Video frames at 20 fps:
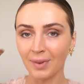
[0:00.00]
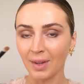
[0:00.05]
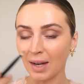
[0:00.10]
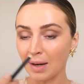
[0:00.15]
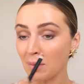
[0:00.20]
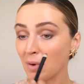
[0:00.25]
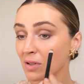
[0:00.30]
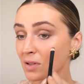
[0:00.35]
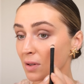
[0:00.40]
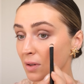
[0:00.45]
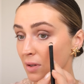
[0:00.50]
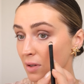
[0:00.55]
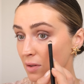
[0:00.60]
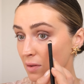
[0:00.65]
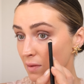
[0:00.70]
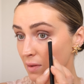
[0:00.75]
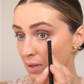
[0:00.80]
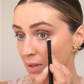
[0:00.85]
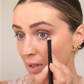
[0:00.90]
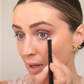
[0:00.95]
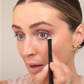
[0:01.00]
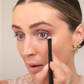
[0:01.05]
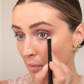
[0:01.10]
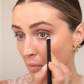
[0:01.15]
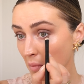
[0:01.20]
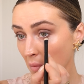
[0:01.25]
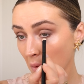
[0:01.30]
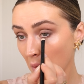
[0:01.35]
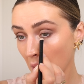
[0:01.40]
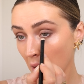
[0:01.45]
And I'm also going to do the
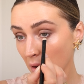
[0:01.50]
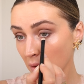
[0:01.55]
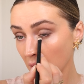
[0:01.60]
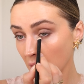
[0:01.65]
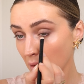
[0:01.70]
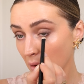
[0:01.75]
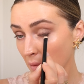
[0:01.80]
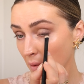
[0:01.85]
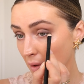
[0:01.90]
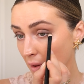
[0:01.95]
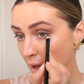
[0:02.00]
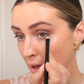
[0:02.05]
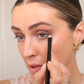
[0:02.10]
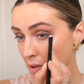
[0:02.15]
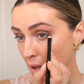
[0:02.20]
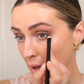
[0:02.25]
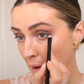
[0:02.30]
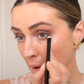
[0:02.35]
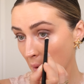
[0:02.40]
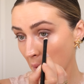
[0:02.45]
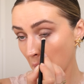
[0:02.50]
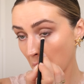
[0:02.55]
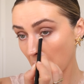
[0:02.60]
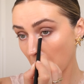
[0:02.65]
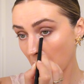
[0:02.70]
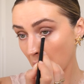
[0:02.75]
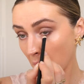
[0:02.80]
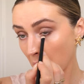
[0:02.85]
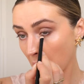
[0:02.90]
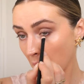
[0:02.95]
same on the lower lash line.
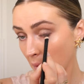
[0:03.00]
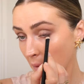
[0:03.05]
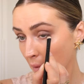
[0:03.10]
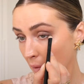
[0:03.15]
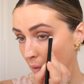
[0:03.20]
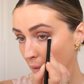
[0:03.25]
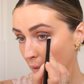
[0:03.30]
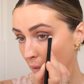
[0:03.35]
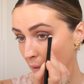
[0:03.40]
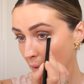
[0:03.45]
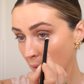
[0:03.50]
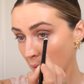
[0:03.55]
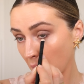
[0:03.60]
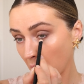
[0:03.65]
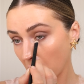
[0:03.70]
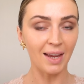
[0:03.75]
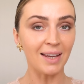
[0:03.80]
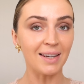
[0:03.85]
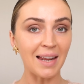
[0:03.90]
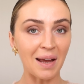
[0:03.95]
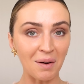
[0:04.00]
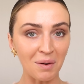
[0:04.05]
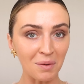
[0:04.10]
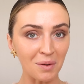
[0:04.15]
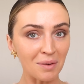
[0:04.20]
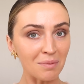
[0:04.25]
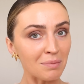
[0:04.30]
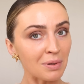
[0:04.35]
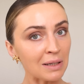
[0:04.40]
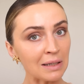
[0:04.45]
And now it
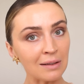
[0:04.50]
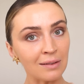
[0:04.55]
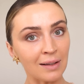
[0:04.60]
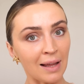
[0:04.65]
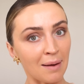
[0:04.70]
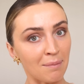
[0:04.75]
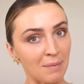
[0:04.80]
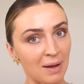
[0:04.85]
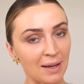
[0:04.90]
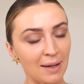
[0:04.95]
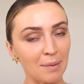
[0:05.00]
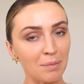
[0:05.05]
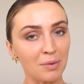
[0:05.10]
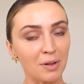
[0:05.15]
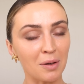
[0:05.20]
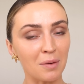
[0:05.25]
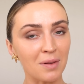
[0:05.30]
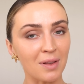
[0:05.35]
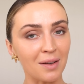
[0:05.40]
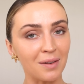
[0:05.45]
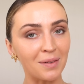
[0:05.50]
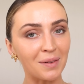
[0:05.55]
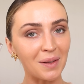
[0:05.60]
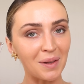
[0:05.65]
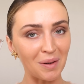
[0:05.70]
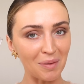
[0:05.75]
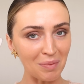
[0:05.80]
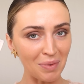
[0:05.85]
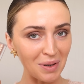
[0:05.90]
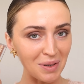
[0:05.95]
wouldn't be a glam makeup look without a
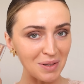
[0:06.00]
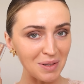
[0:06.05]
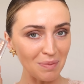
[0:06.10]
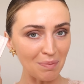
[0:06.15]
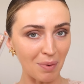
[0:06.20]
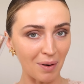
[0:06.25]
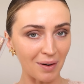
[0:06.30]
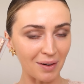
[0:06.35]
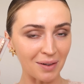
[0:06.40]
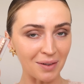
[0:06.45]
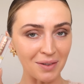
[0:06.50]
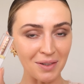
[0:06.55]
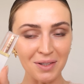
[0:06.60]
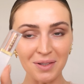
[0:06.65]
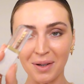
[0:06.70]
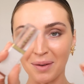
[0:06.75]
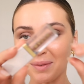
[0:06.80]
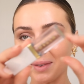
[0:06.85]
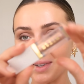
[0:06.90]
little bit of sparkle. So I'm